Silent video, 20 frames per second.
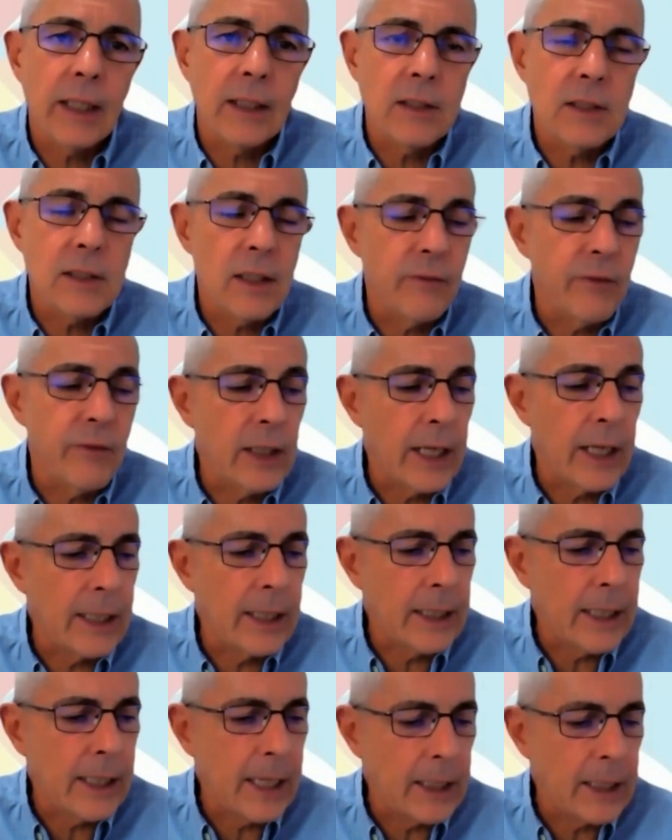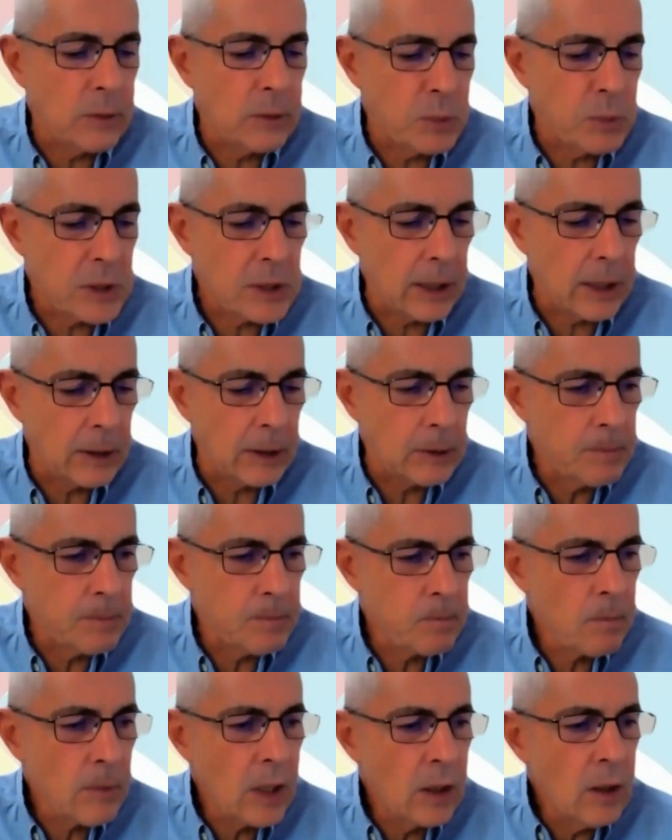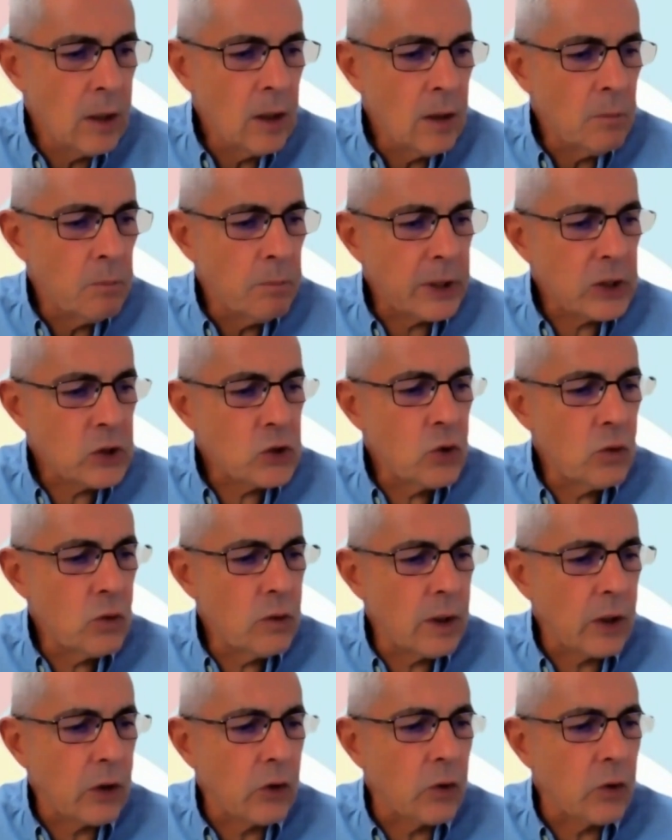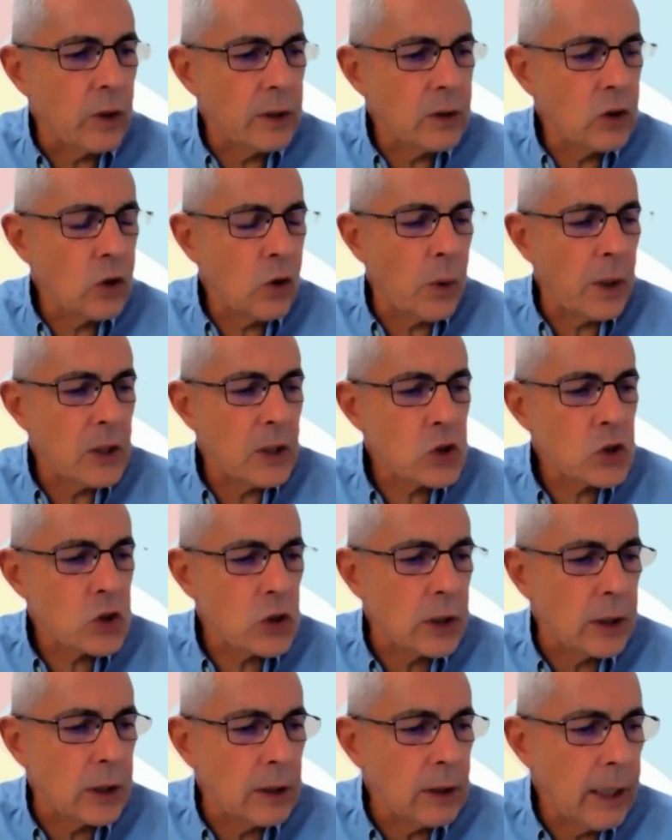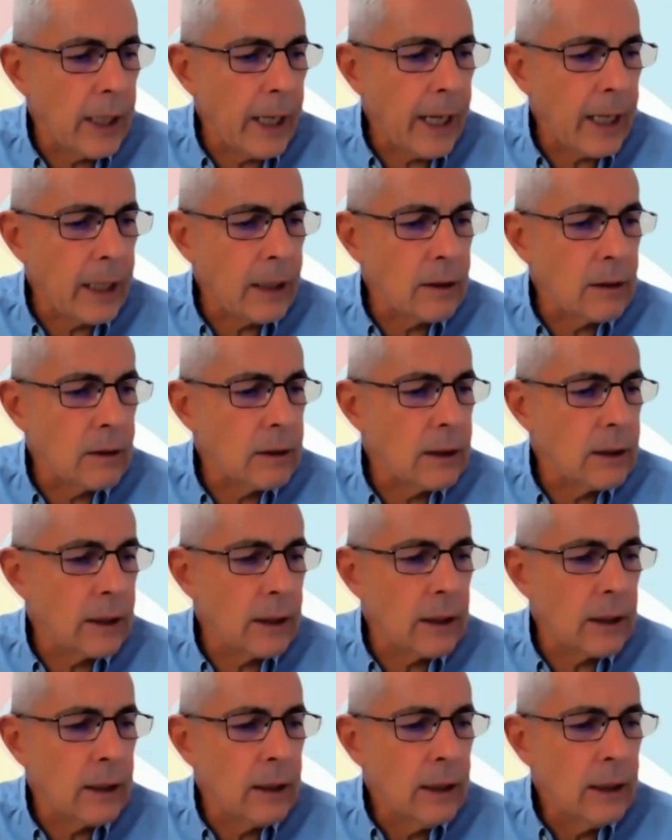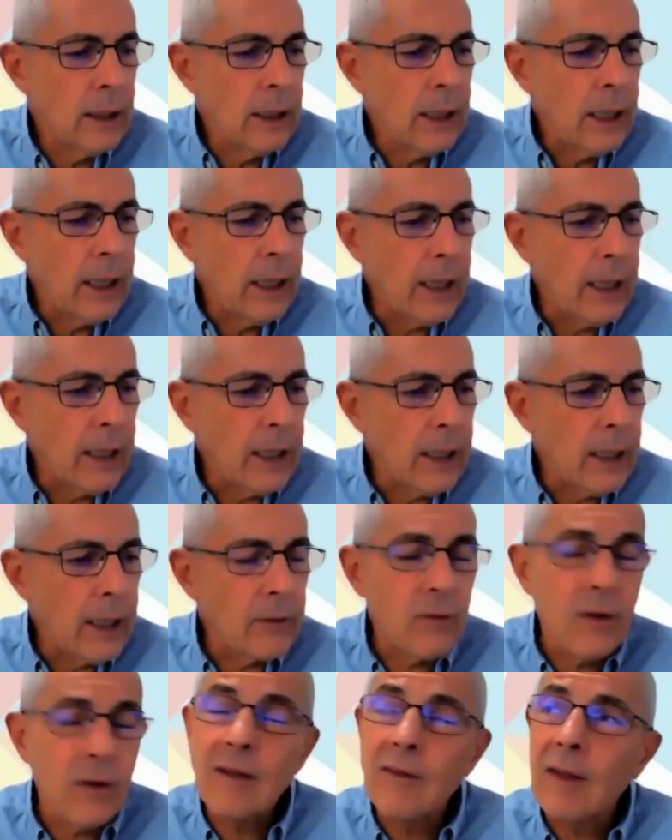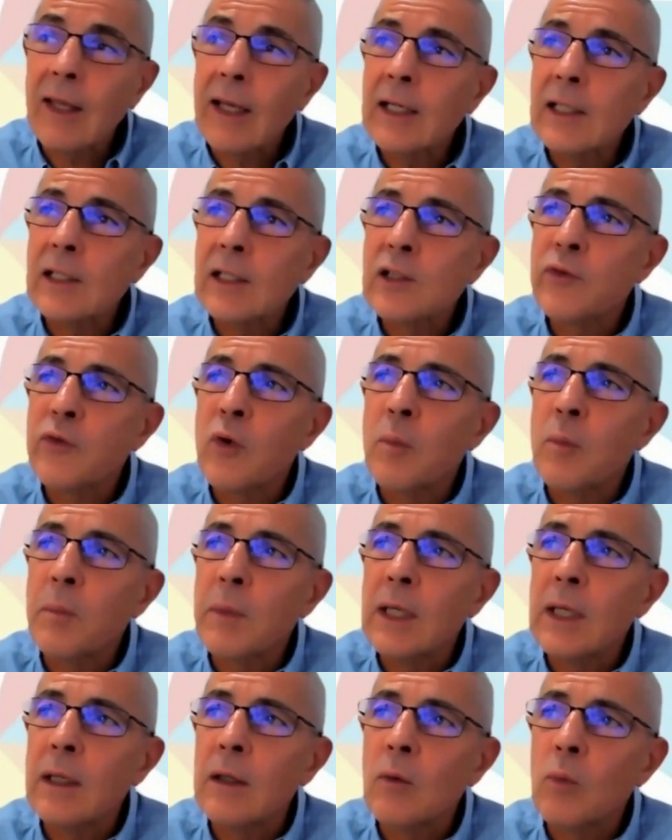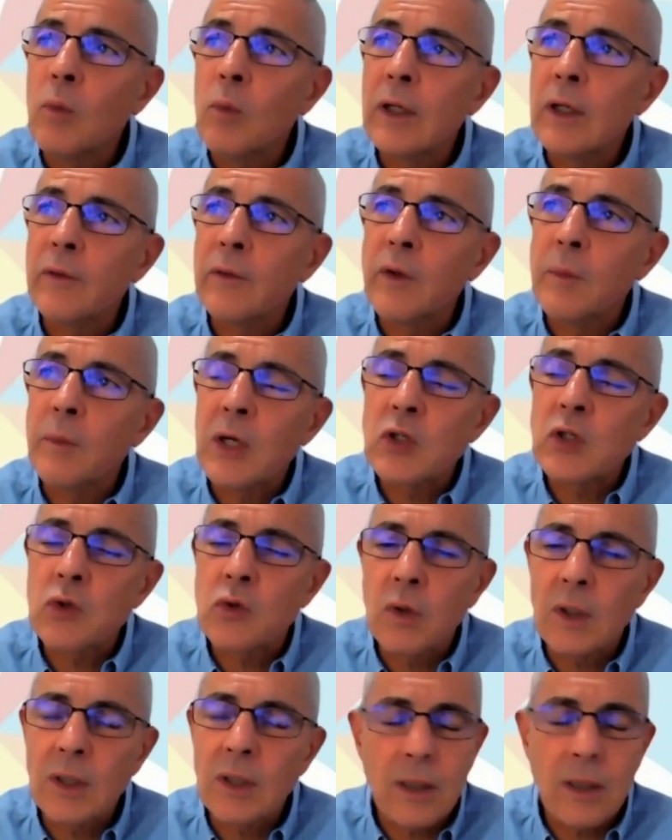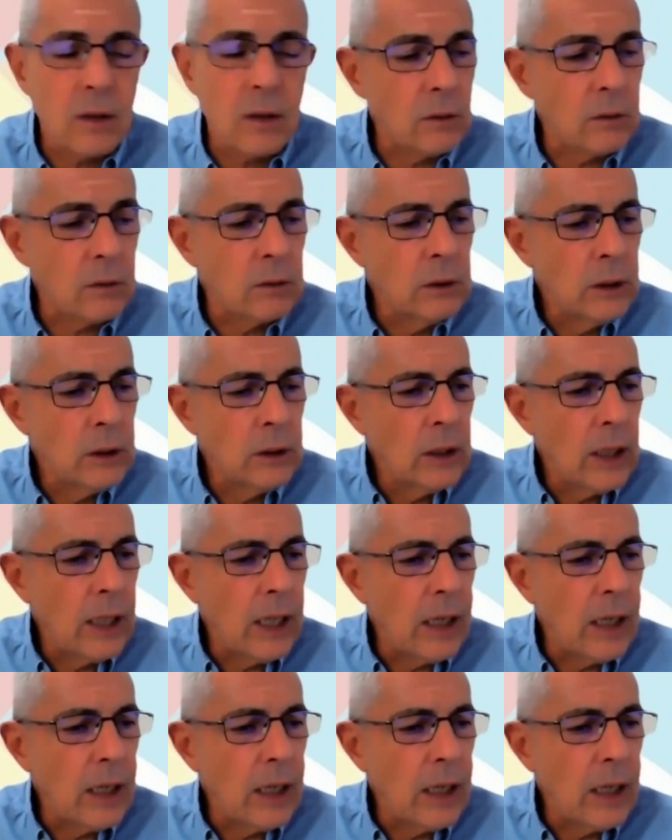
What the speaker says: 87, 88%. But to the grit question, and I think that is for me one of the most critical